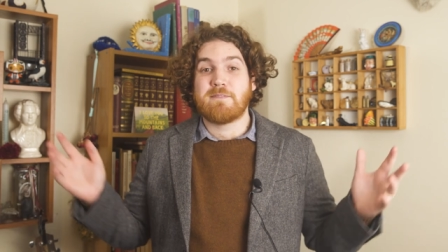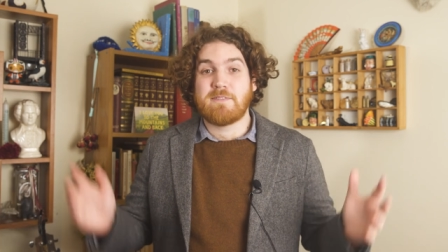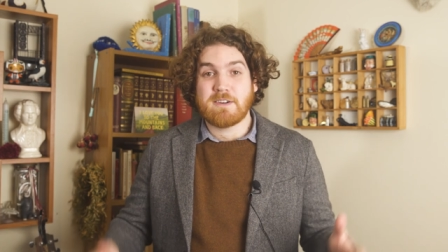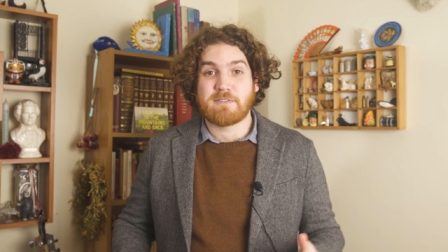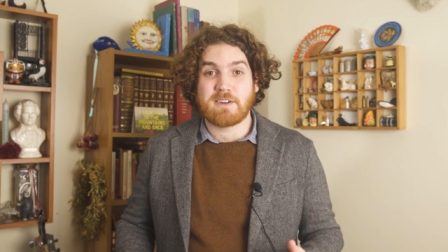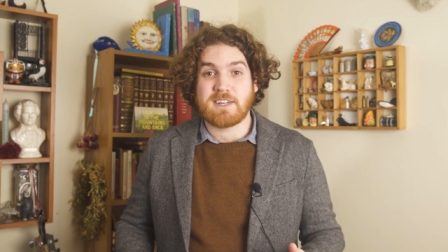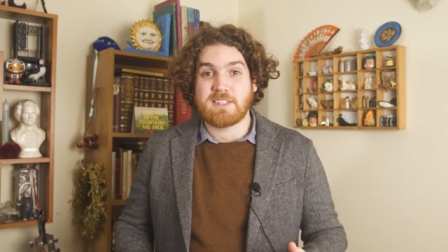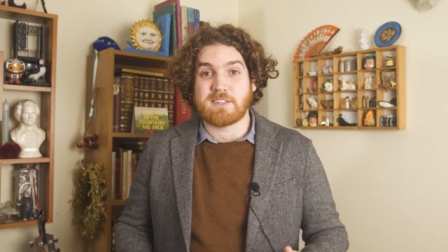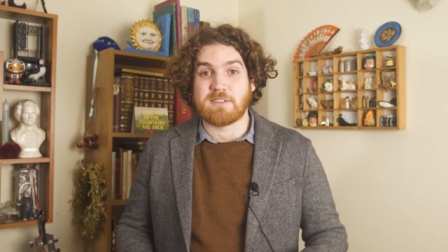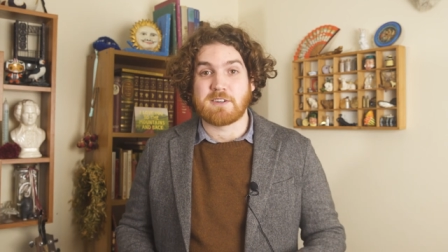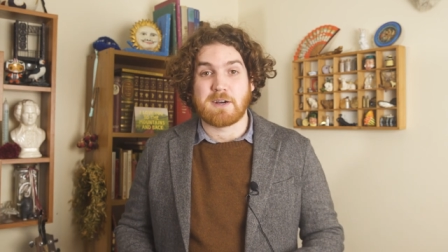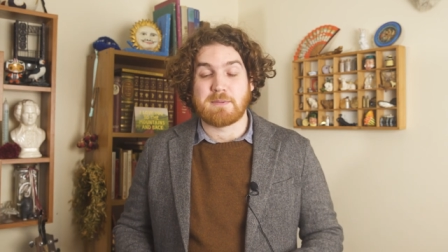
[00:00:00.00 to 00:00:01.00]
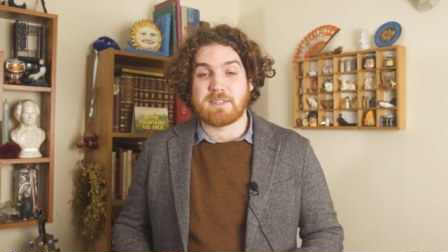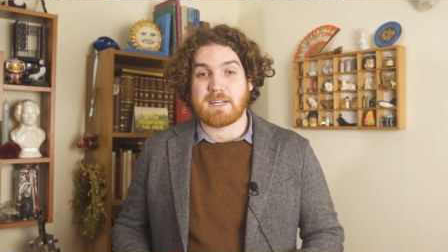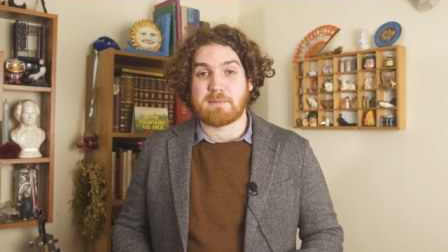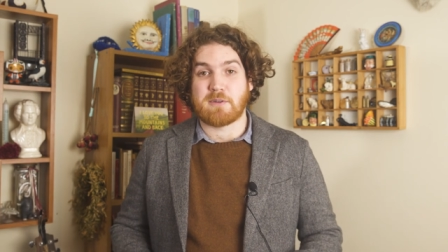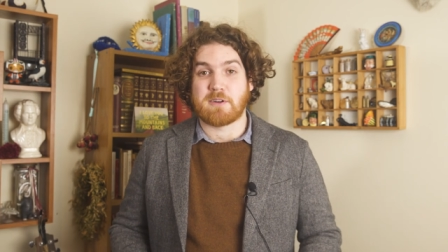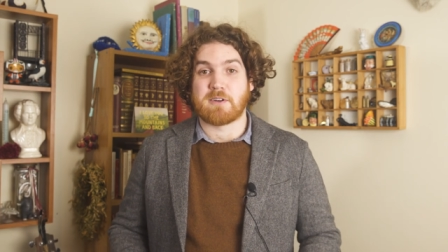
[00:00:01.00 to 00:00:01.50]
Feel free to comment
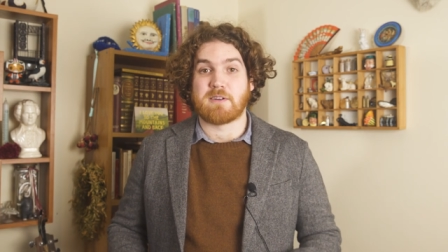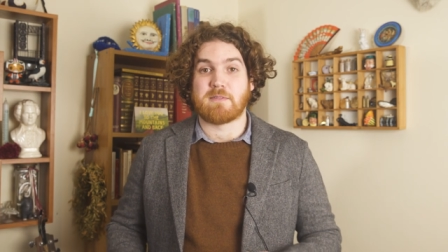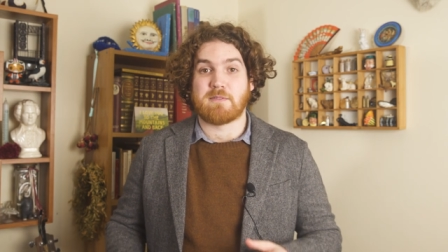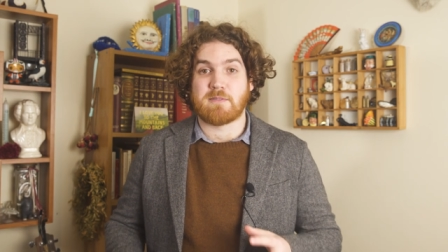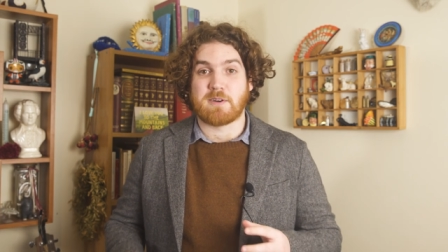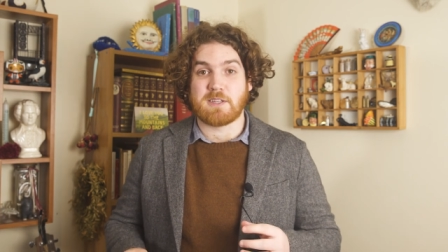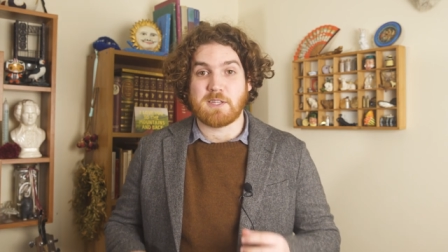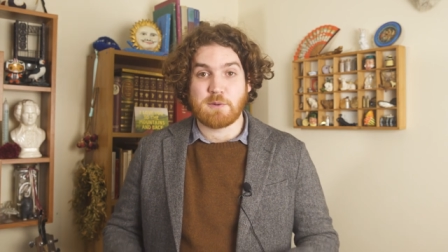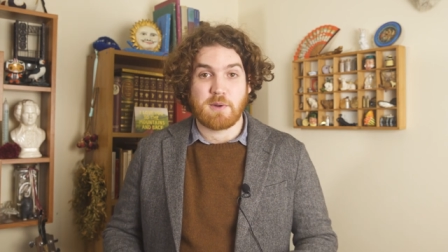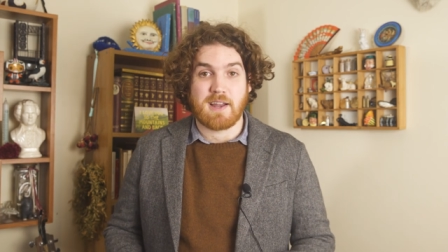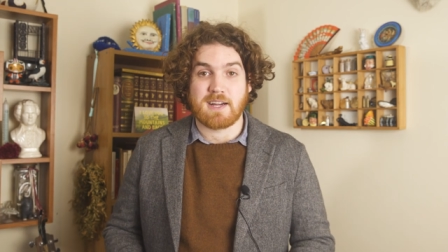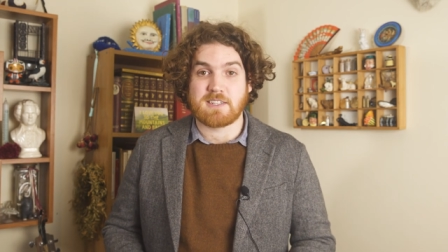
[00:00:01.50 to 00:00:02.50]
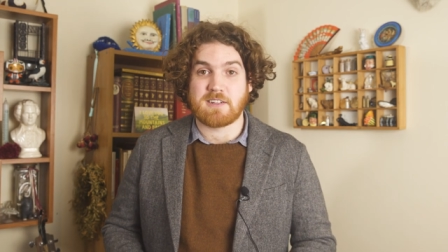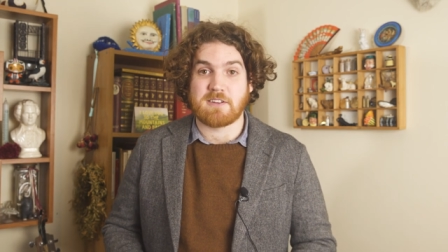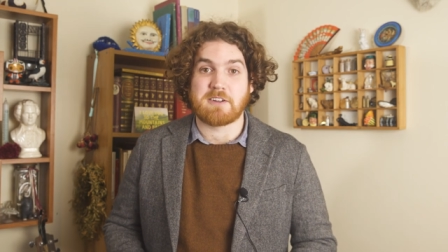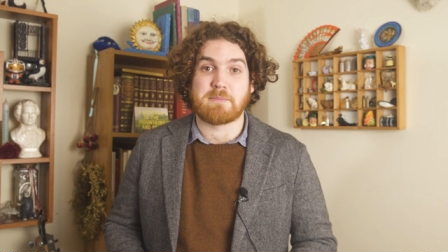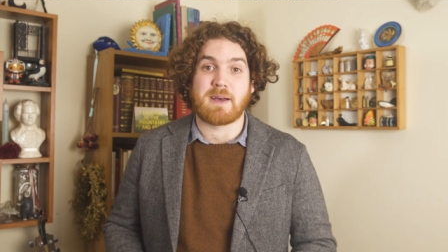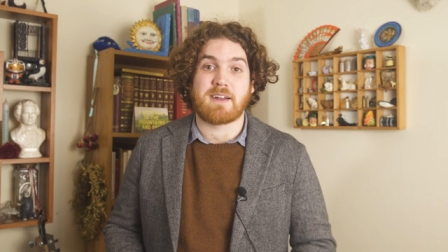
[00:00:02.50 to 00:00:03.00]
down below what you would like to
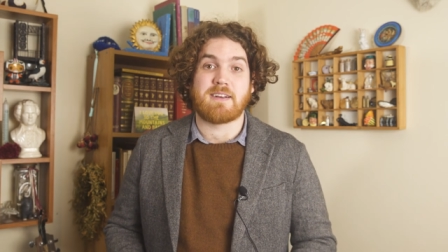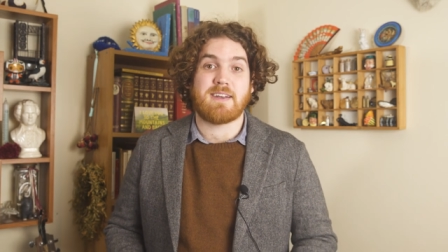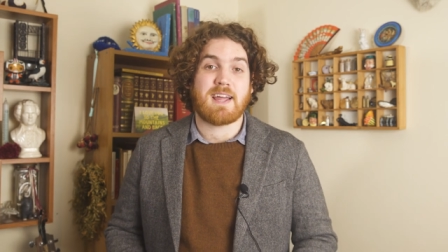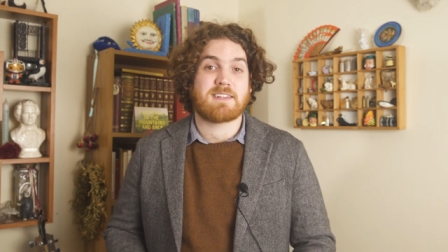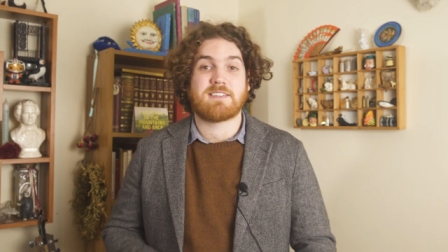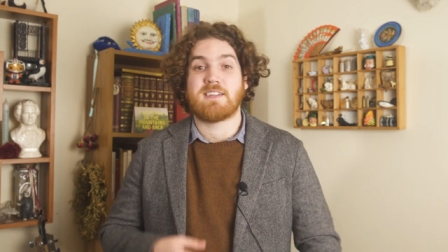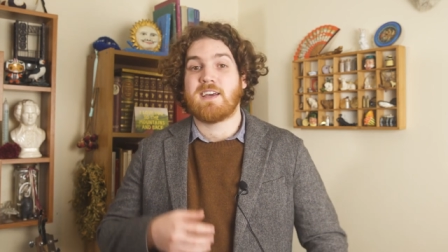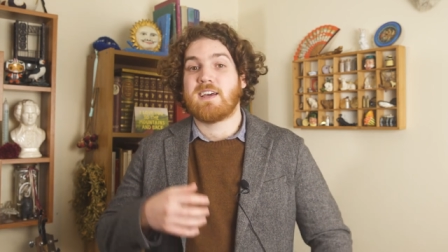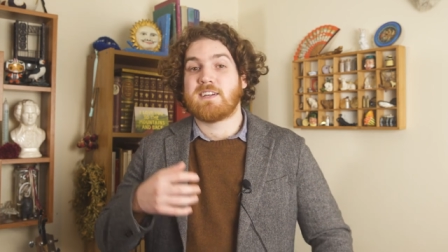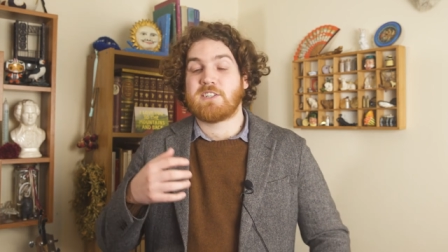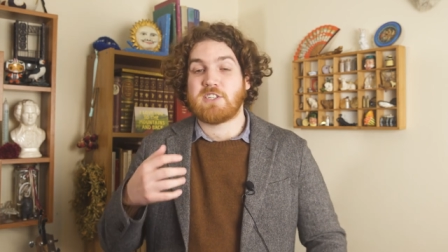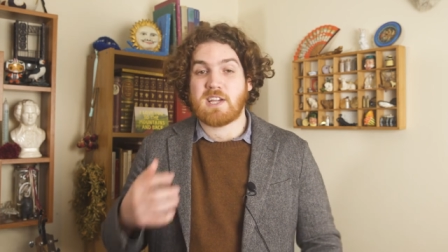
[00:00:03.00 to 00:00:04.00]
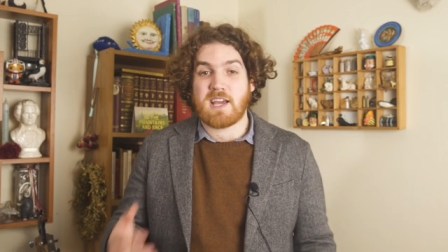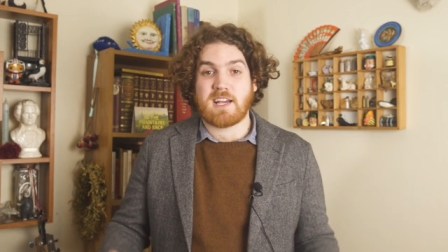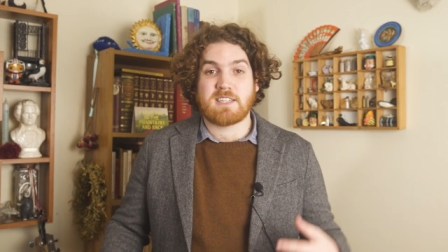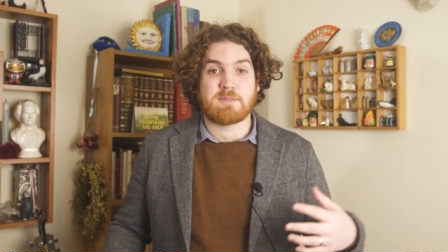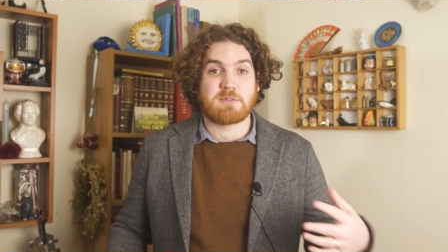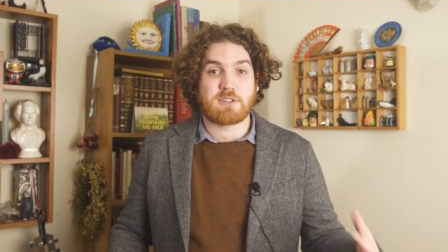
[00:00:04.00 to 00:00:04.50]
learn about next, share,
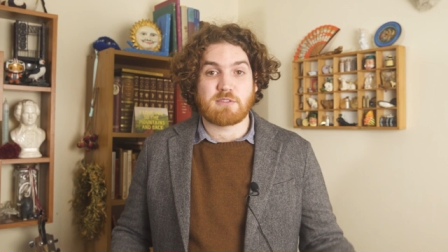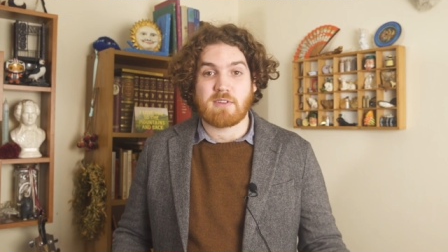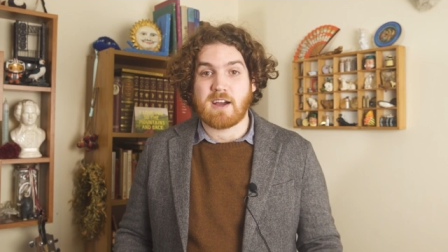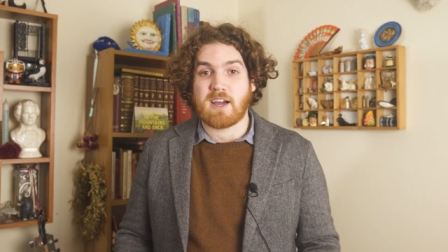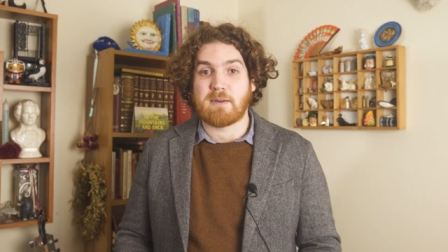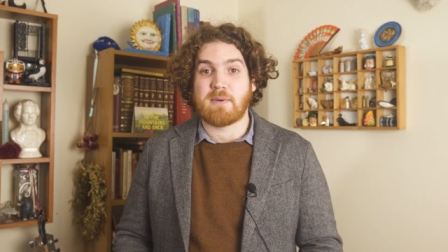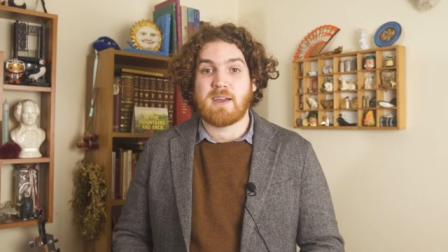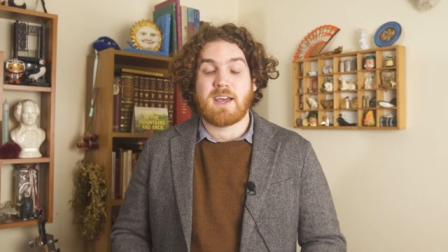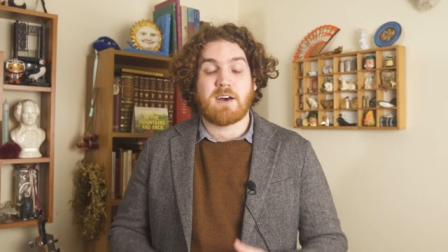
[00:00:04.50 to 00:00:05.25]
subscribe,